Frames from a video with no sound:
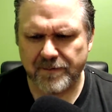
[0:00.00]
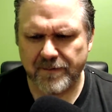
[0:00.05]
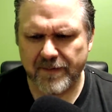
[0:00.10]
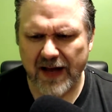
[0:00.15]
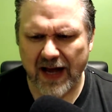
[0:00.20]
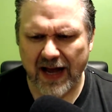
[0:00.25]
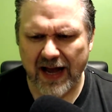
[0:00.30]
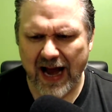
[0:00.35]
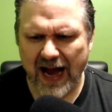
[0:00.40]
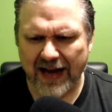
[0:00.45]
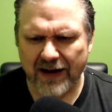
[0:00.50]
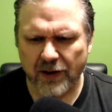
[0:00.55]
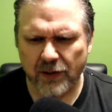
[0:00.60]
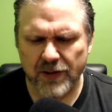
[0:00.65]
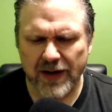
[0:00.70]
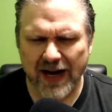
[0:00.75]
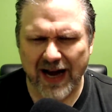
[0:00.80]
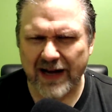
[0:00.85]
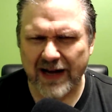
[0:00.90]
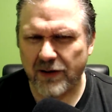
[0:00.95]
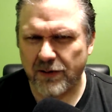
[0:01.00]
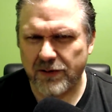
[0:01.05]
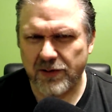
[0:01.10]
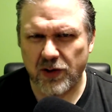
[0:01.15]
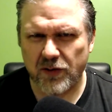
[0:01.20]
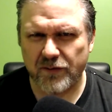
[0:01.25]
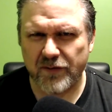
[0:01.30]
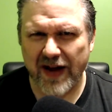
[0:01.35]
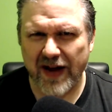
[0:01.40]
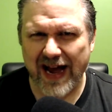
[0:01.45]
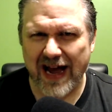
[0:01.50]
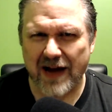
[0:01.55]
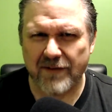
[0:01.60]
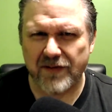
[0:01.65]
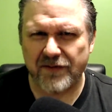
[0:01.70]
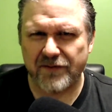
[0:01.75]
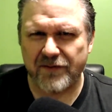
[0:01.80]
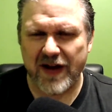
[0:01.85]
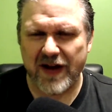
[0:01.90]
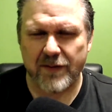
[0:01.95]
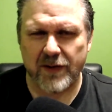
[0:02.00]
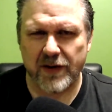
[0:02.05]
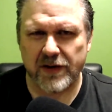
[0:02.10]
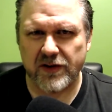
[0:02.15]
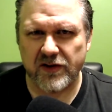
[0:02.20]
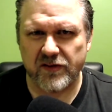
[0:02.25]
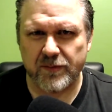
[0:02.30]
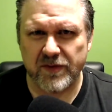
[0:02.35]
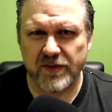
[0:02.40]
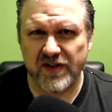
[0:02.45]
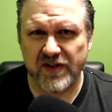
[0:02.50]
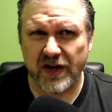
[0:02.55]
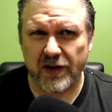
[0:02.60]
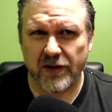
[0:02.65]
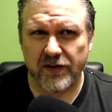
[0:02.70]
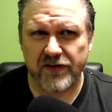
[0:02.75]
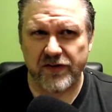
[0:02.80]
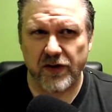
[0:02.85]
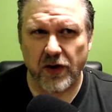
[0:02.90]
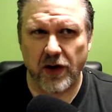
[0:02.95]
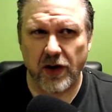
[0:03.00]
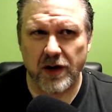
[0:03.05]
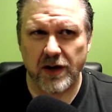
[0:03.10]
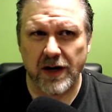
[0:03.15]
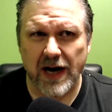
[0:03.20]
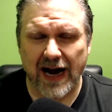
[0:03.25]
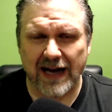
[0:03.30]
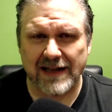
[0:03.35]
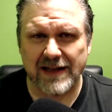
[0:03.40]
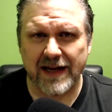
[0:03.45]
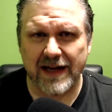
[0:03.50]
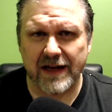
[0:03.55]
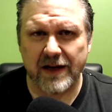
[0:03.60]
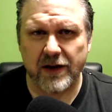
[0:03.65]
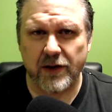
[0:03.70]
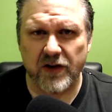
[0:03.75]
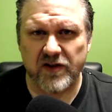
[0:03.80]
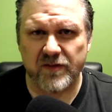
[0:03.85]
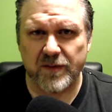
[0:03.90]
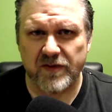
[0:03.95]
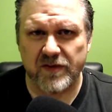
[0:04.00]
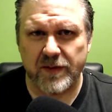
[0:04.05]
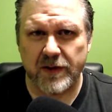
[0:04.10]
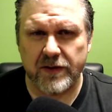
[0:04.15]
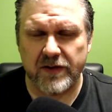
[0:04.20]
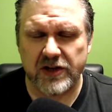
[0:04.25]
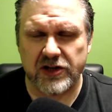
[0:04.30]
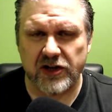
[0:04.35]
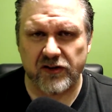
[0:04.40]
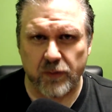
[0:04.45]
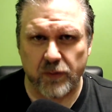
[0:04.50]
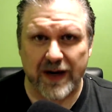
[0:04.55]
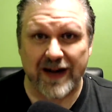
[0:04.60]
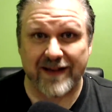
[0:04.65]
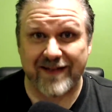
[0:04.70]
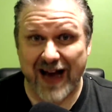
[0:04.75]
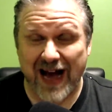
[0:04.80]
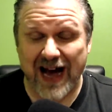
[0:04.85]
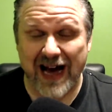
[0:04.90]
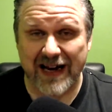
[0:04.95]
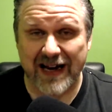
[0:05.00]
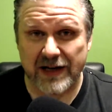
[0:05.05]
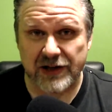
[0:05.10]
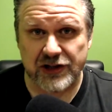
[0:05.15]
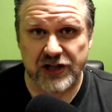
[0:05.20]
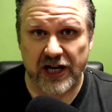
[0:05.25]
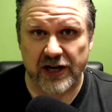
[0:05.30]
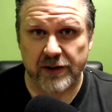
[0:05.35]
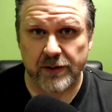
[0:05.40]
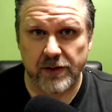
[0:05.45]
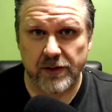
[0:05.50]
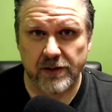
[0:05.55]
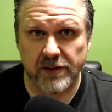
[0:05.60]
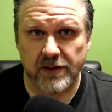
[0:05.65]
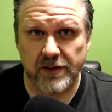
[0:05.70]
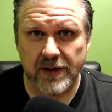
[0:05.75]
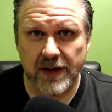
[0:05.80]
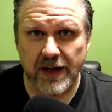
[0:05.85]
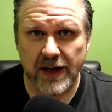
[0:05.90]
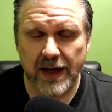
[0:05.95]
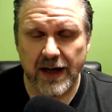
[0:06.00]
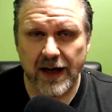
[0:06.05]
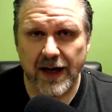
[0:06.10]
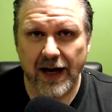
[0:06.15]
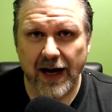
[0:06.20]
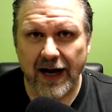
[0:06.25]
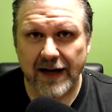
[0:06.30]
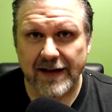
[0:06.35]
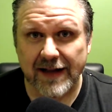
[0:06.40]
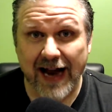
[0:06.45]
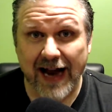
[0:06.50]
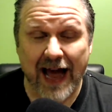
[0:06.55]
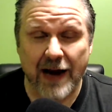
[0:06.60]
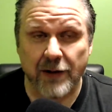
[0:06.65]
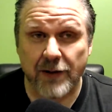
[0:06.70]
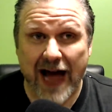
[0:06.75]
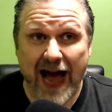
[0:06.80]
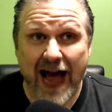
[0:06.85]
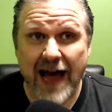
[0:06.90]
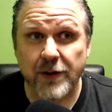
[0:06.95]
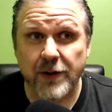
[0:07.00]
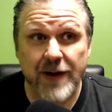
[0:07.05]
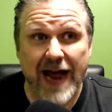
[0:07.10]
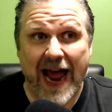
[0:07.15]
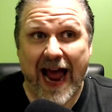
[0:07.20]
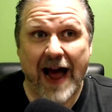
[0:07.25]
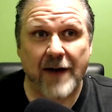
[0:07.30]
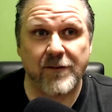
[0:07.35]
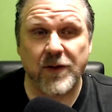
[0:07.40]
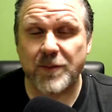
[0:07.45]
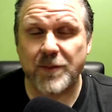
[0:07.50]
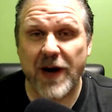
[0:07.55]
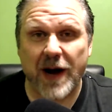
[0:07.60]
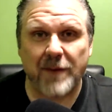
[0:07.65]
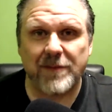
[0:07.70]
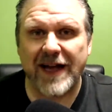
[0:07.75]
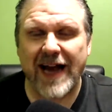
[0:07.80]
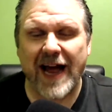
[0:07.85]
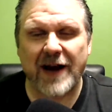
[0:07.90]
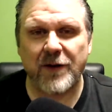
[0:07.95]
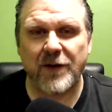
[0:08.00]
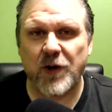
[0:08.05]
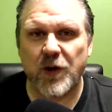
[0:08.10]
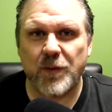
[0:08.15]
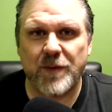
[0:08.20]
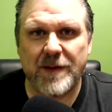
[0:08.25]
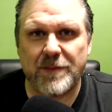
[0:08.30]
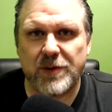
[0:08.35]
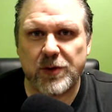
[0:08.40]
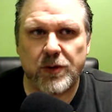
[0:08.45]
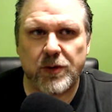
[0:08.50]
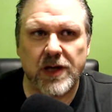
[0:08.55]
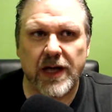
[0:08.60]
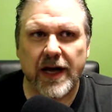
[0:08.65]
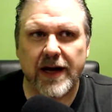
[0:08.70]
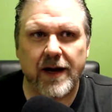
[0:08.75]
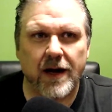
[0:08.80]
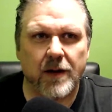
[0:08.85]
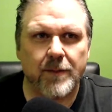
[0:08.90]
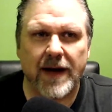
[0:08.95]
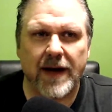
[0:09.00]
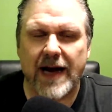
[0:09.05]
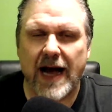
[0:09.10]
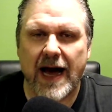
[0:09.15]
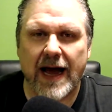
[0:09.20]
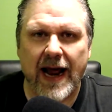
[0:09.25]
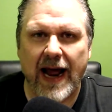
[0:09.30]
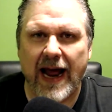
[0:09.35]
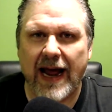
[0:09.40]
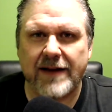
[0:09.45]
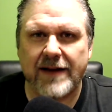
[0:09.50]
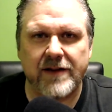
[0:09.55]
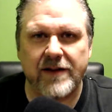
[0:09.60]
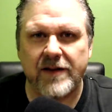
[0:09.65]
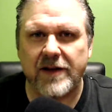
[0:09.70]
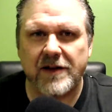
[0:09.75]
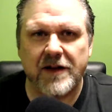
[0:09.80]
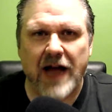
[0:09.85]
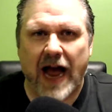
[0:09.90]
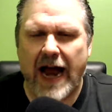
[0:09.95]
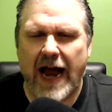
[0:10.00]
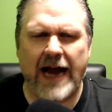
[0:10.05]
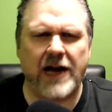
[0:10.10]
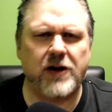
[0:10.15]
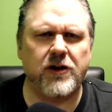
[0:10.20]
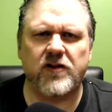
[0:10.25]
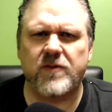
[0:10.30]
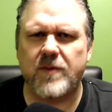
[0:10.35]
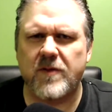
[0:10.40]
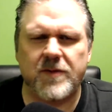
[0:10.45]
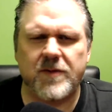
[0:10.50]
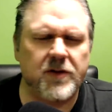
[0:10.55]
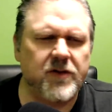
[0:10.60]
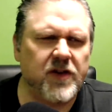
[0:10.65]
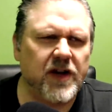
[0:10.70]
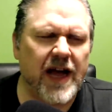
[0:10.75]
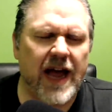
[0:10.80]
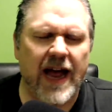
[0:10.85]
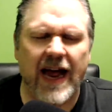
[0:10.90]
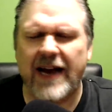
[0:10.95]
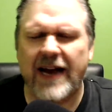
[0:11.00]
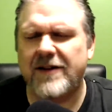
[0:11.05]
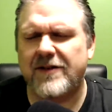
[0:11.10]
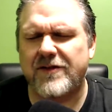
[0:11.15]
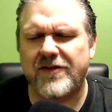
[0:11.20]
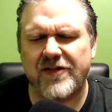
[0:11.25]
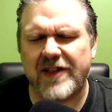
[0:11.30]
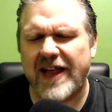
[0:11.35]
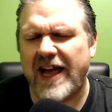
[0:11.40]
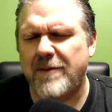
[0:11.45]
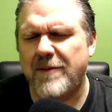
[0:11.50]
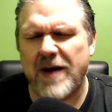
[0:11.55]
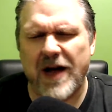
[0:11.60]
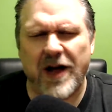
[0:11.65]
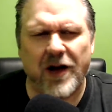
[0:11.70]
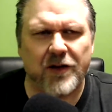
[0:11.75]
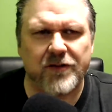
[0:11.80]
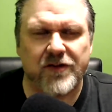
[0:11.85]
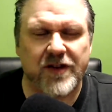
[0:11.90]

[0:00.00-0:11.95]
I don't know if I have a favorite Christmas Carol song. I like Christmas music just when it's on in general. Like I don't have a problem. Like I know there are people who are like, oh my God, I hate Christmas music. I hate sleigh bells.